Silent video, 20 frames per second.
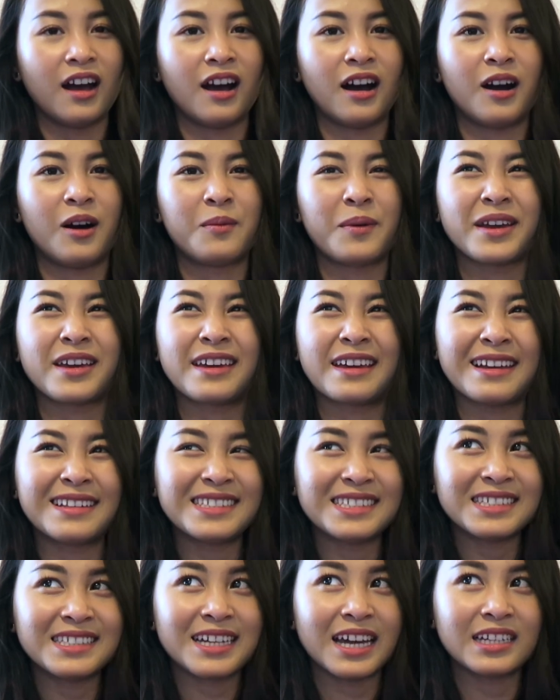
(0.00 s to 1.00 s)
I
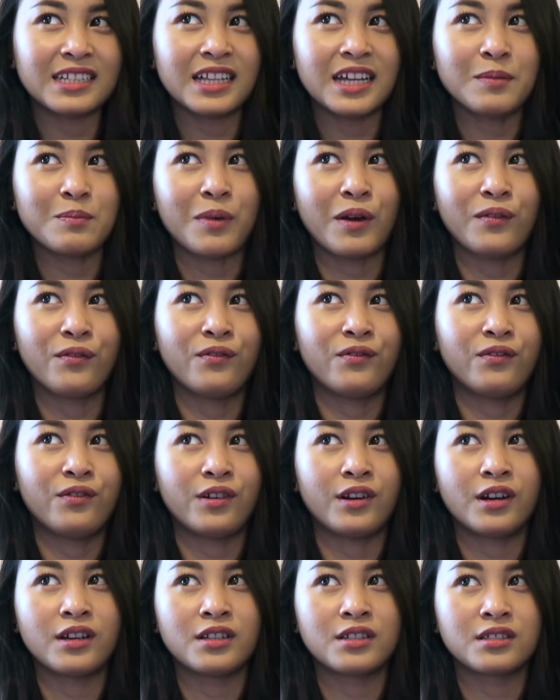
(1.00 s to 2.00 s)
guess it's kind of like my
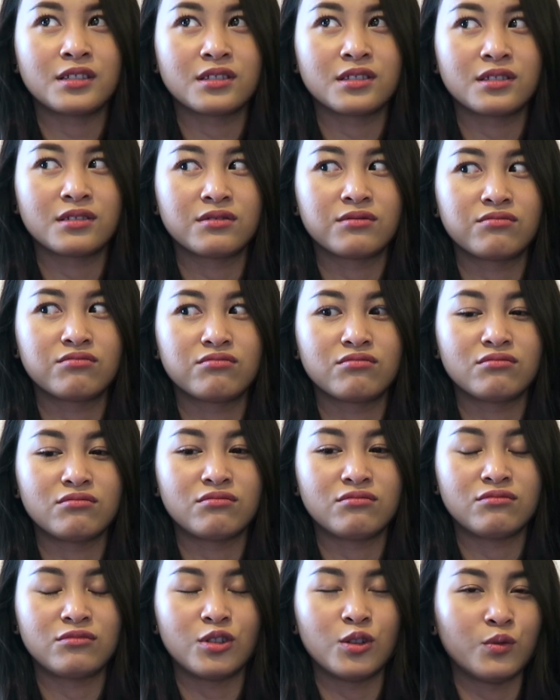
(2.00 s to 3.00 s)
first
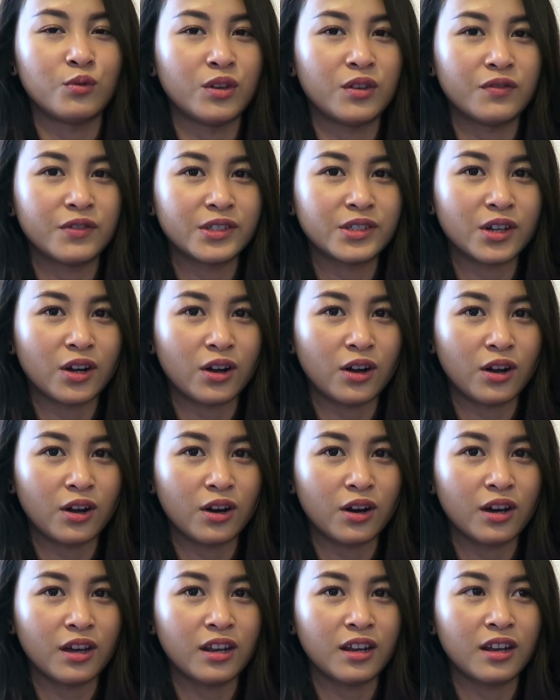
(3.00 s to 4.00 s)
Louis
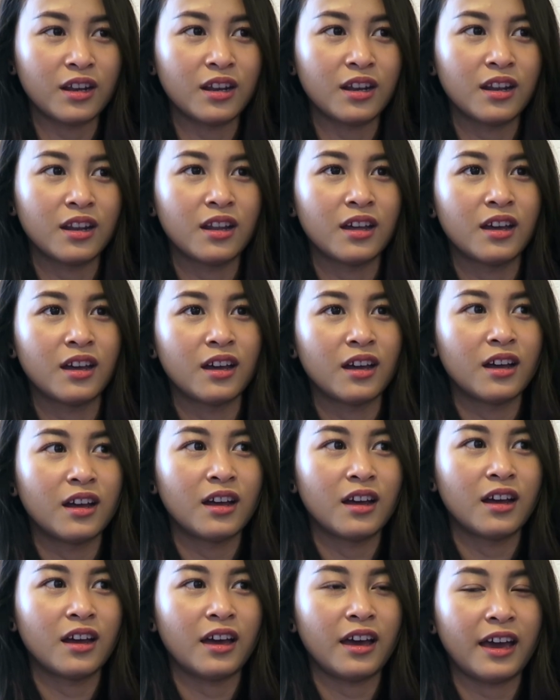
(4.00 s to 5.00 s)
Vuitton
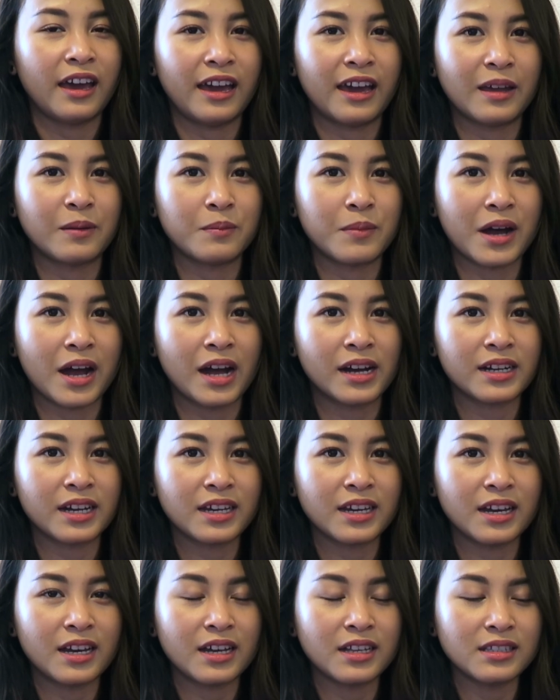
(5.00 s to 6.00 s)
handbag, I
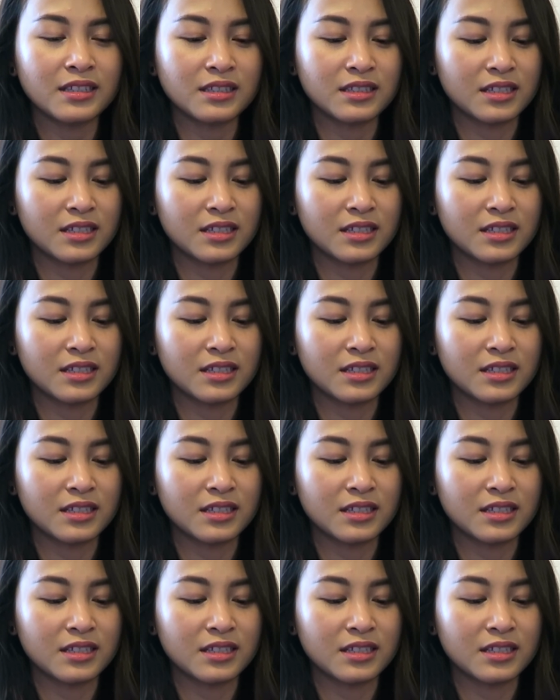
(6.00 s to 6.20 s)
guess.